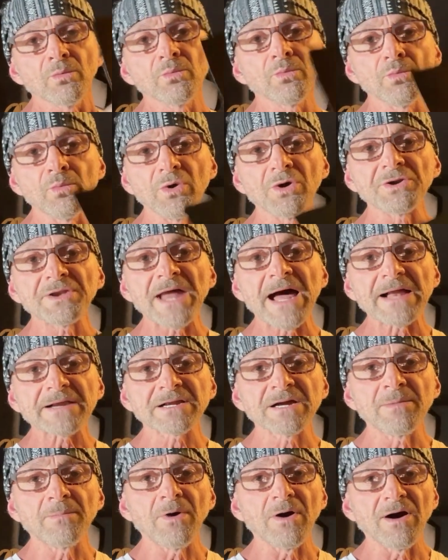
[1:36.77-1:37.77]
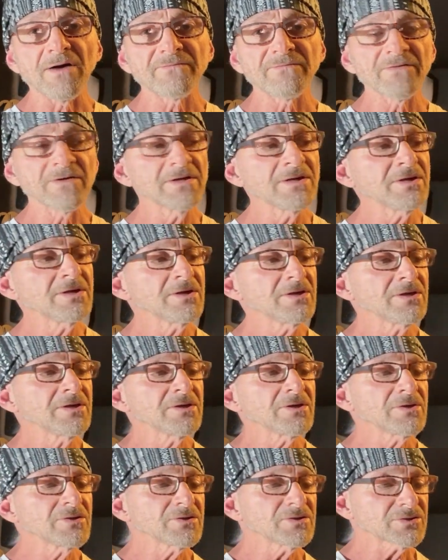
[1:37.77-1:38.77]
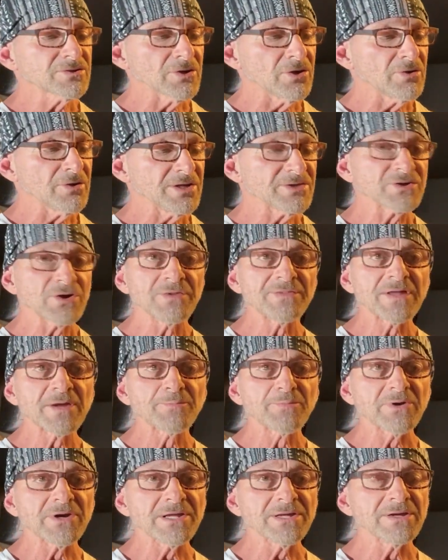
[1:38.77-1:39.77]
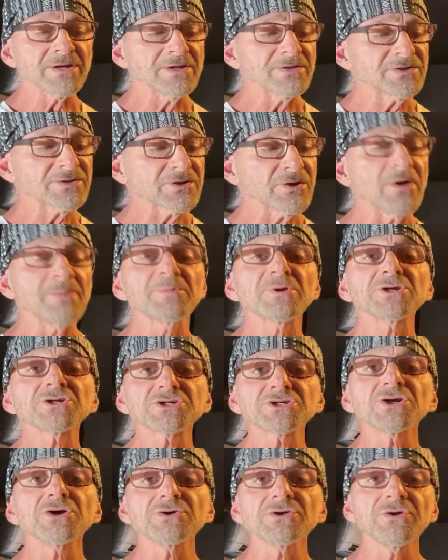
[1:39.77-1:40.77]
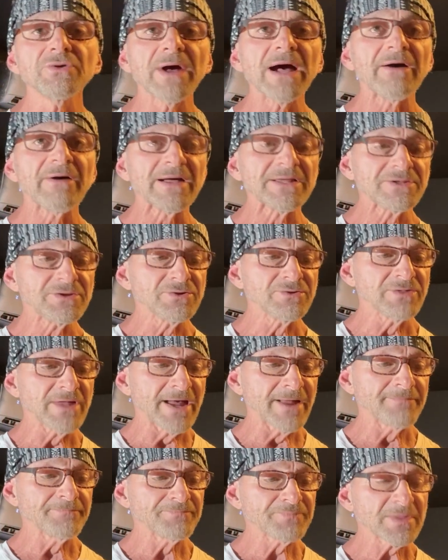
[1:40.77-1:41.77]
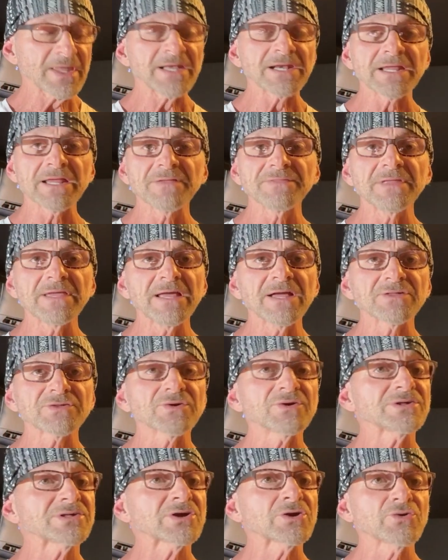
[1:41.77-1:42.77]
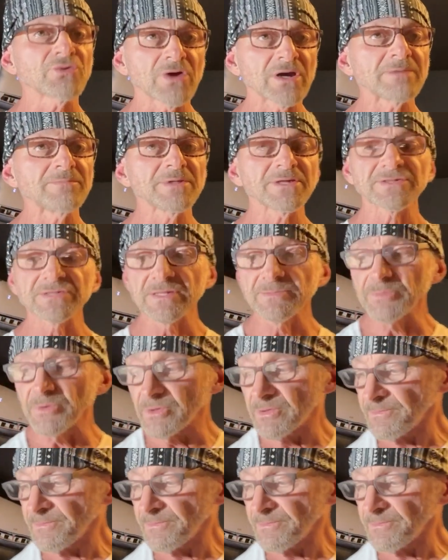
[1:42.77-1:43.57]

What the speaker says: will not come off. So it's on there pretty good. So I'm going to show you how I do that. And again, the answer is incredibly simple.